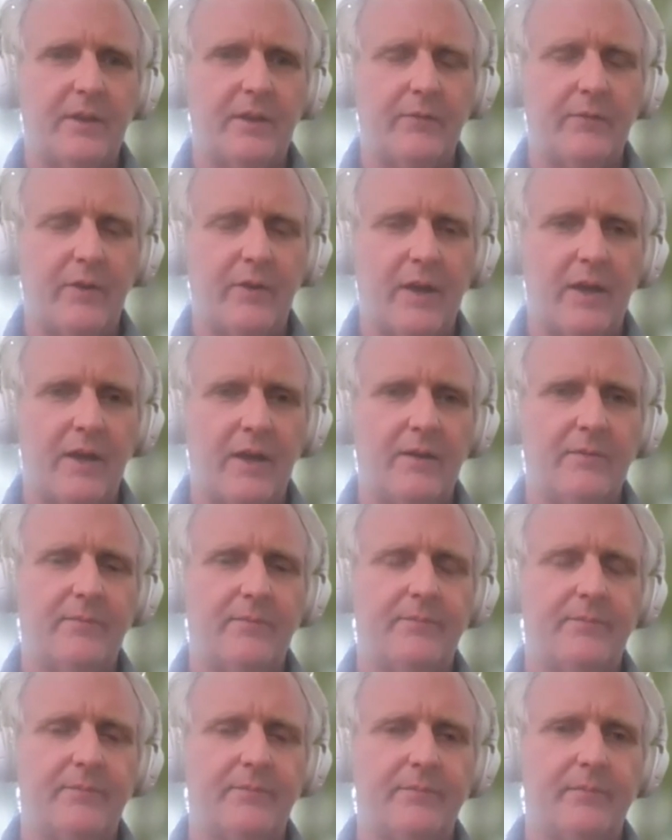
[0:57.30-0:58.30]
Afar
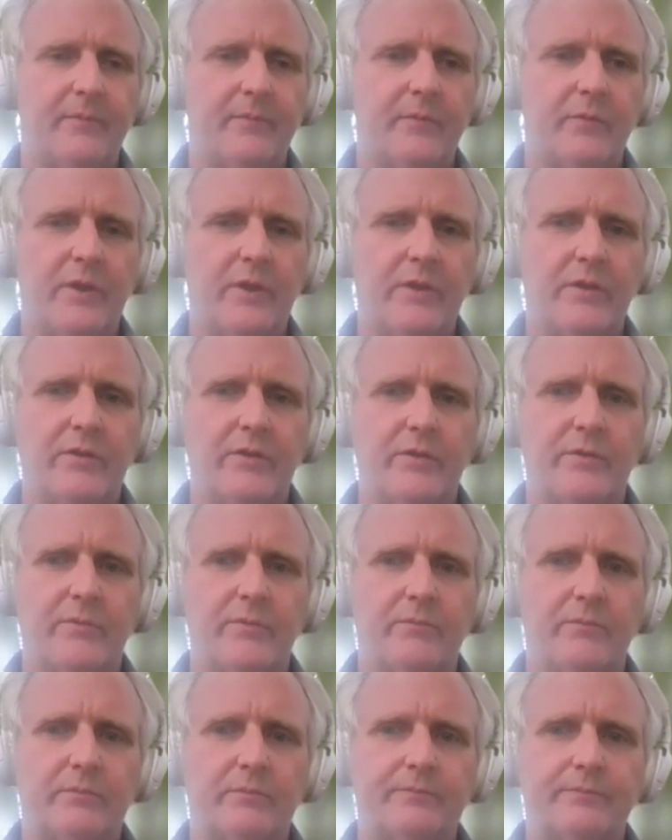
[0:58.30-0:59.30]
regions,
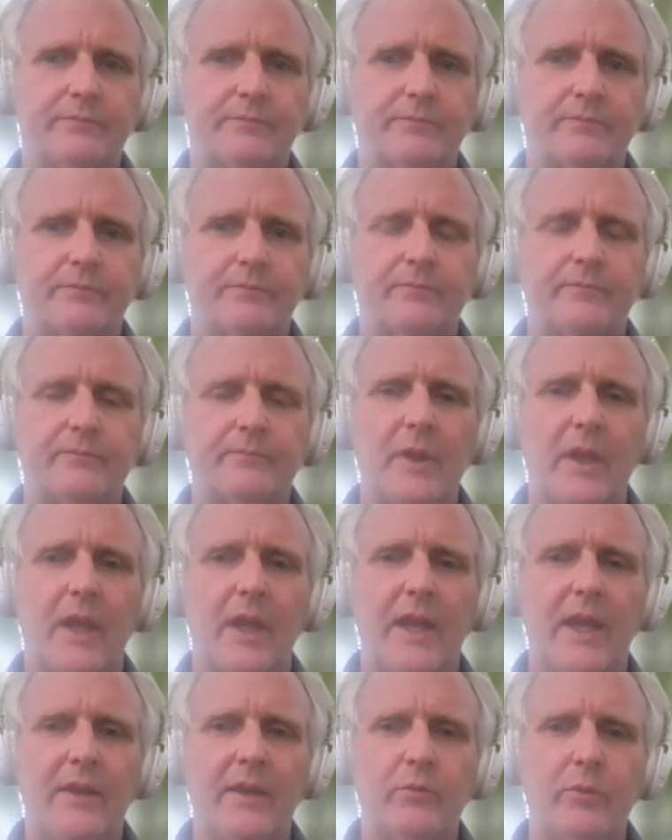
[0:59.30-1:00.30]

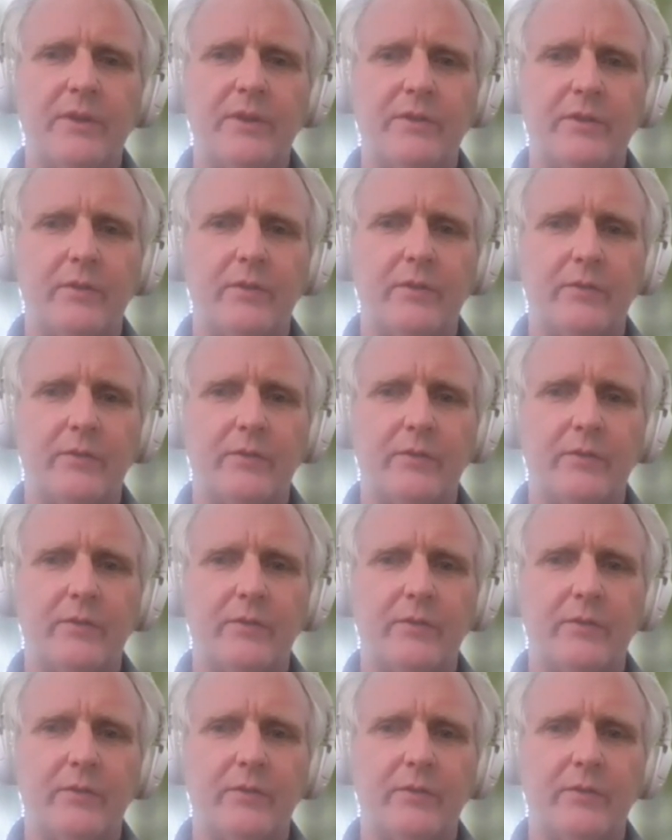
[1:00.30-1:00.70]
and went to